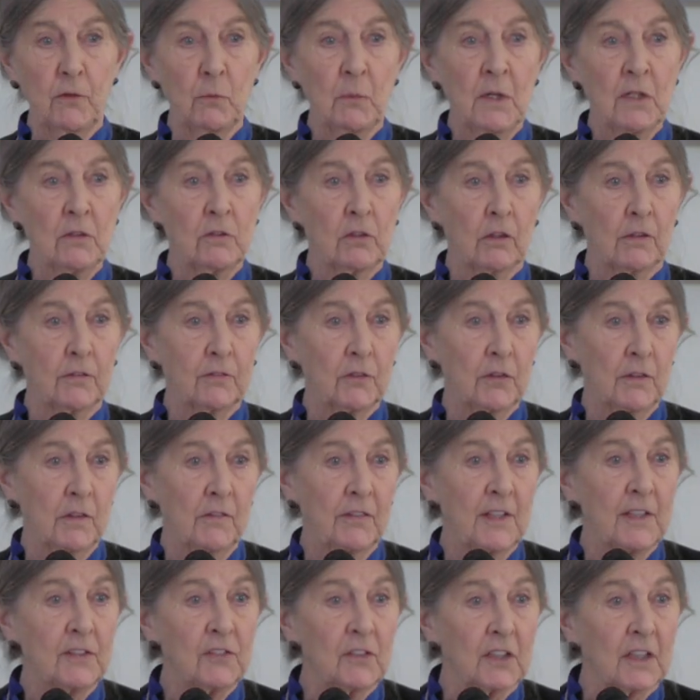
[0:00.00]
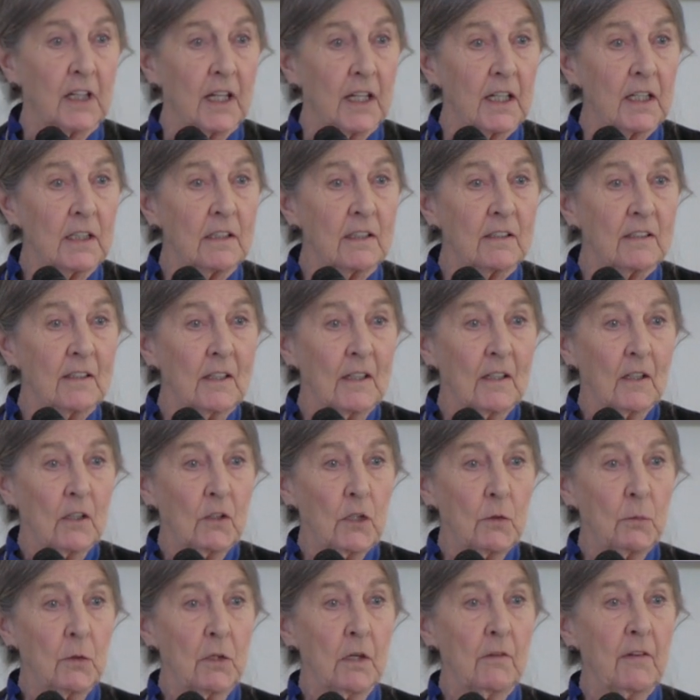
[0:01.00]
you went off to investigate,
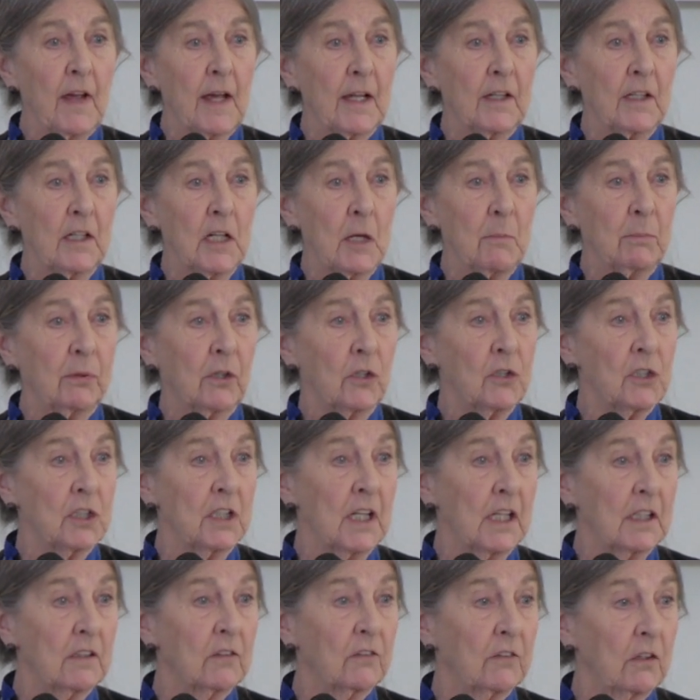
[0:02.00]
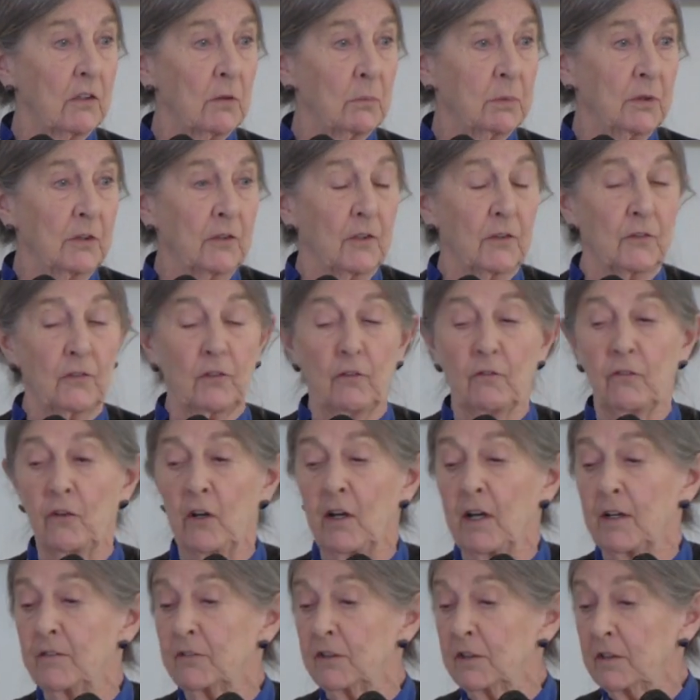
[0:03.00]
you wouldn't have had any progeny, so you wouldn't have
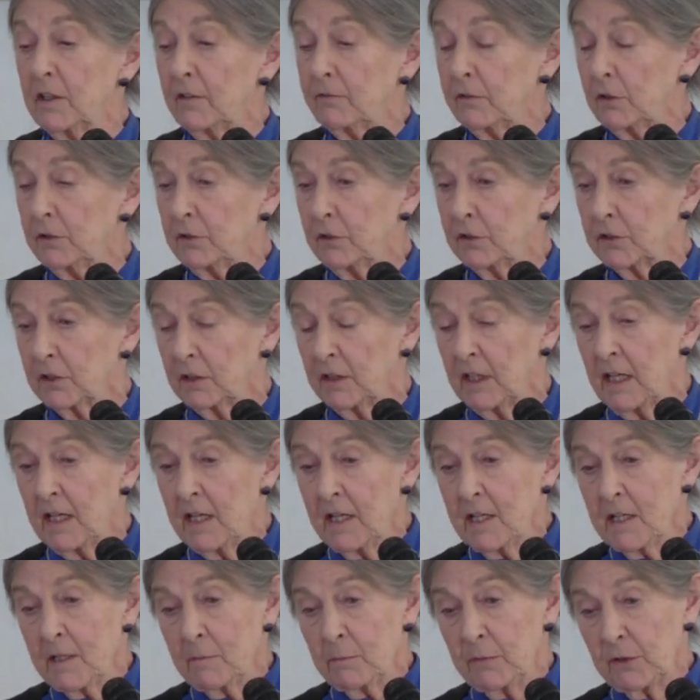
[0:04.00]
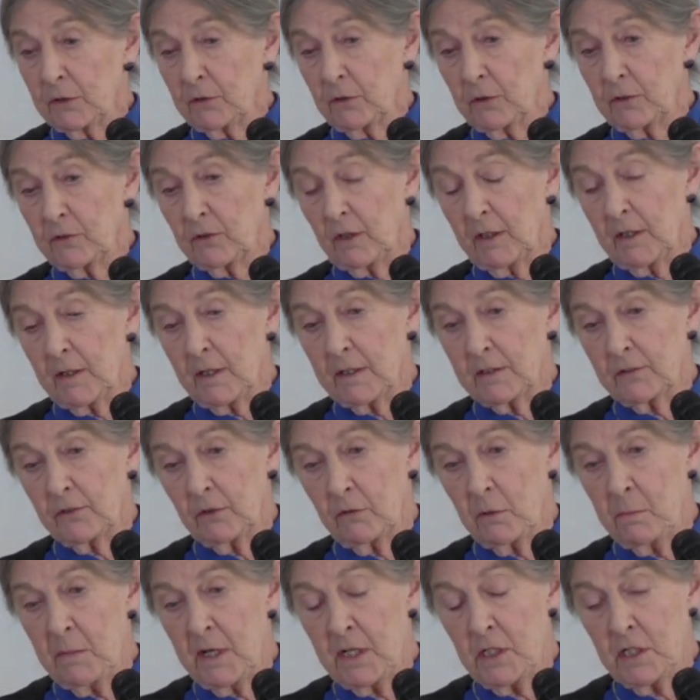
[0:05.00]
survived in evolution.
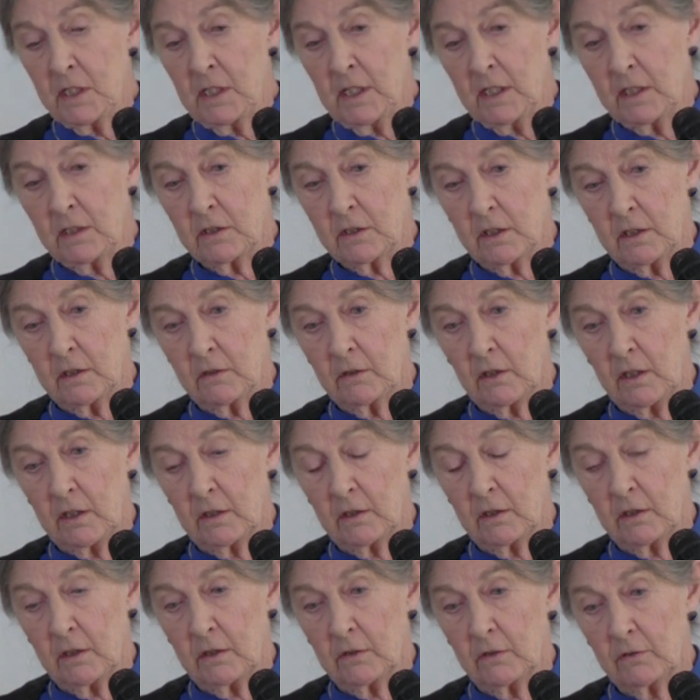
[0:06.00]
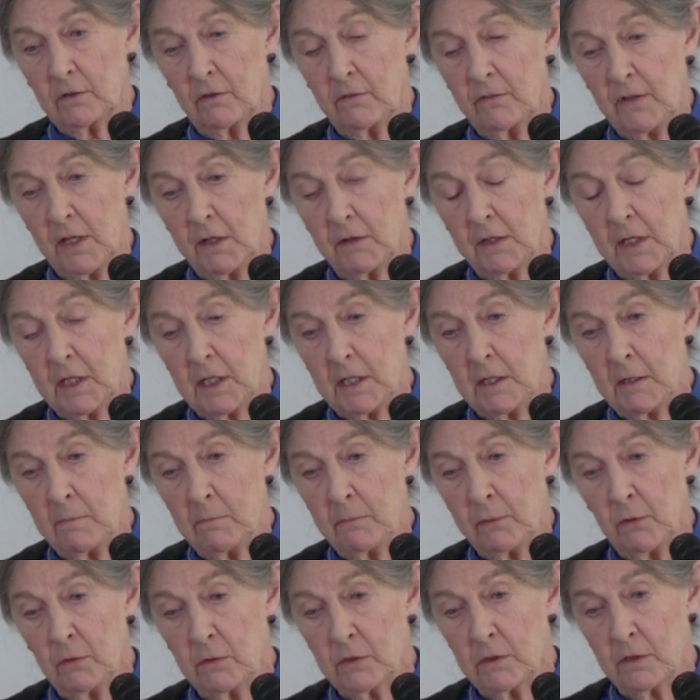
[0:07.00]
So imagination is a very
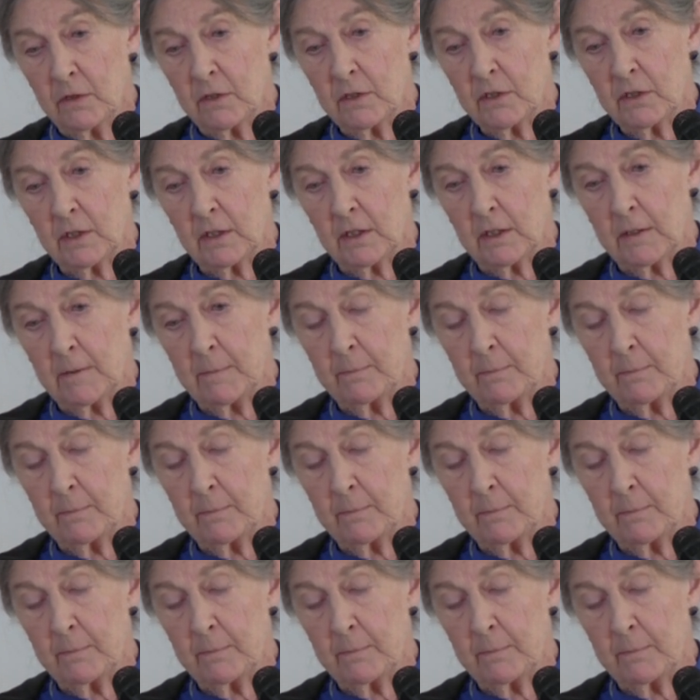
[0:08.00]
important